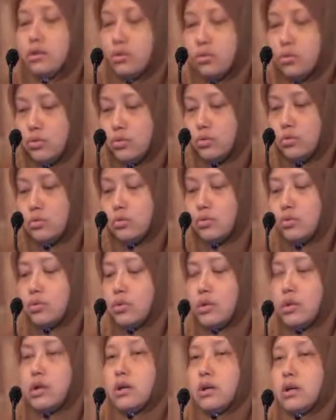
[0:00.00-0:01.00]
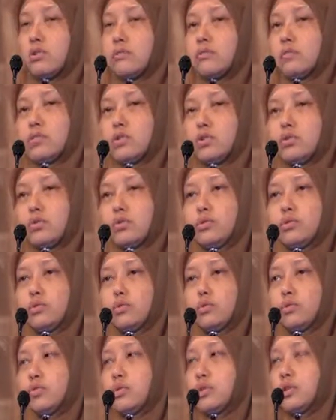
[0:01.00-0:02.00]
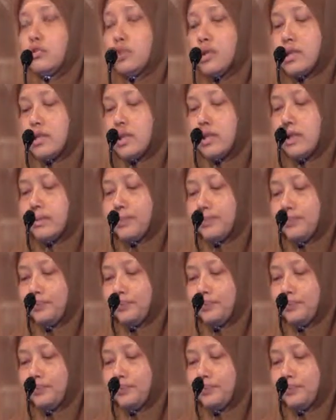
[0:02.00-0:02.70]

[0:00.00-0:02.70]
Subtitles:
to the trustee.